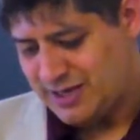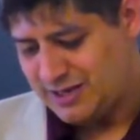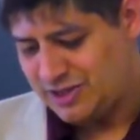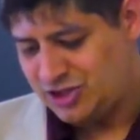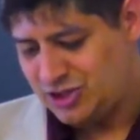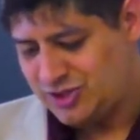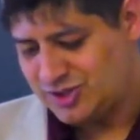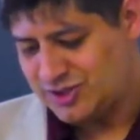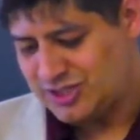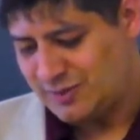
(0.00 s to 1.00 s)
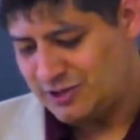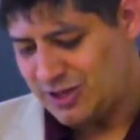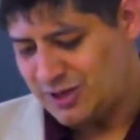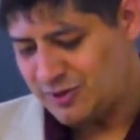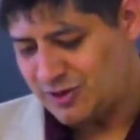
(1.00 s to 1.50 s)
and the Jews who had come
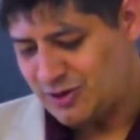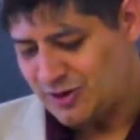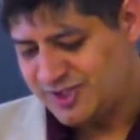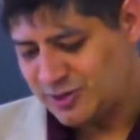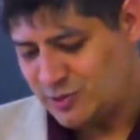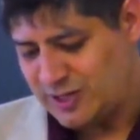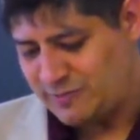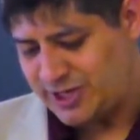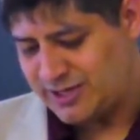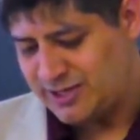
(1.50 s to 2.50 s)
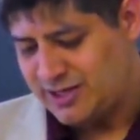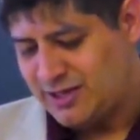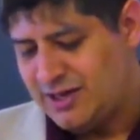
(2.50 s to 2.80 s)
along with her also weeping,